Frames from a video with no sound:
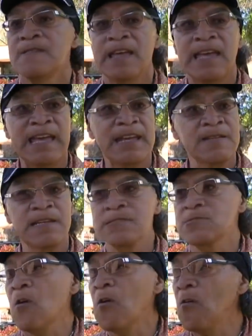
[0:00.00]
And
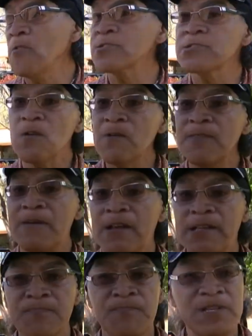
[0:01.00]
it's a whole story
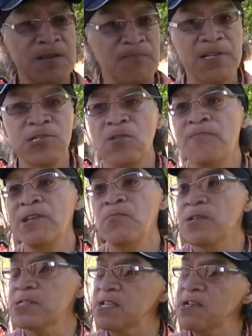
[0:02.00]
about it, but nobody
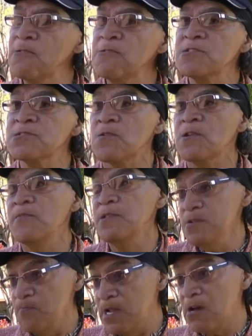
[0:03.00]
wants to hear the story.
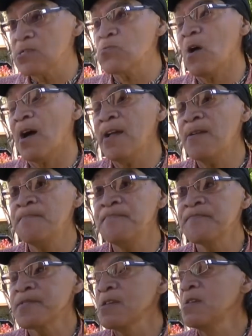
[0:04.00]
Because why?
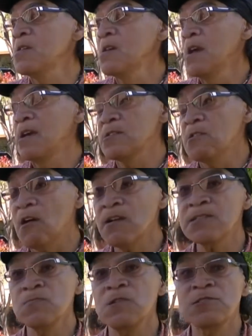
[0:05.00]
As long
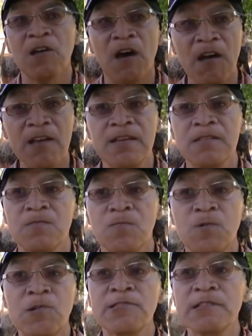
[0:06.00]
as we're talking,
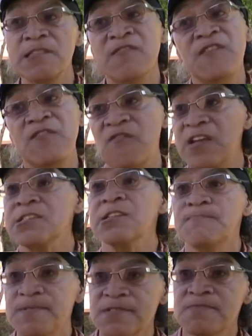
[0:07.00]
we're the living
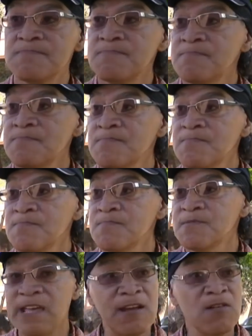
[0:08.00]
victims.
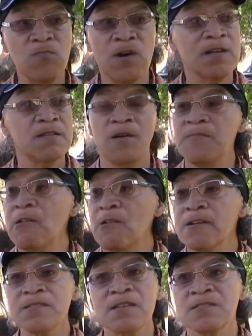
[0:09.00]
They don't want,
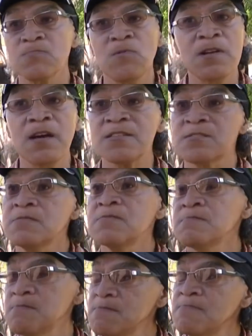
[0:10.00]
America doesn't want us
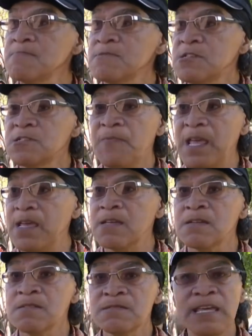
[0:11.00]
to speak.
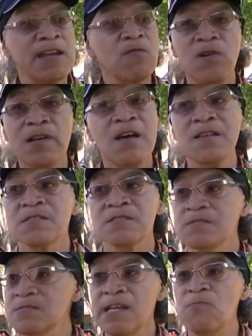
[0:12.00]
They don't want us,
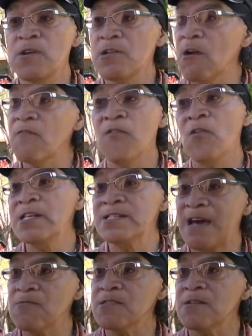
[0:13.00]
they don't want our voice
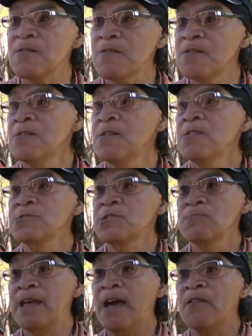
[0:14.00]
out there.
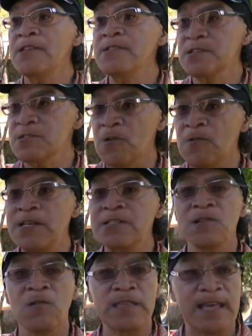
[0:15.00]
So now these
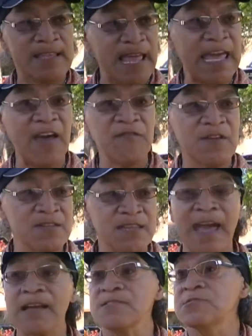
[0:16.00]
attorneys know that they have to
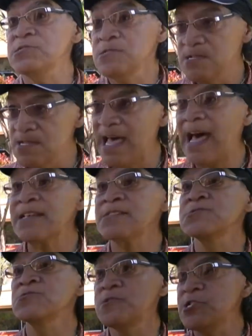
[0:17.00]
attack the
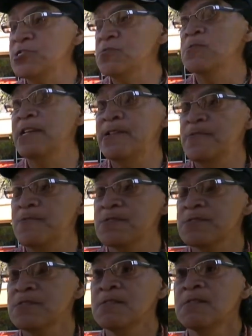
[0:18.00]
last traditional leaders.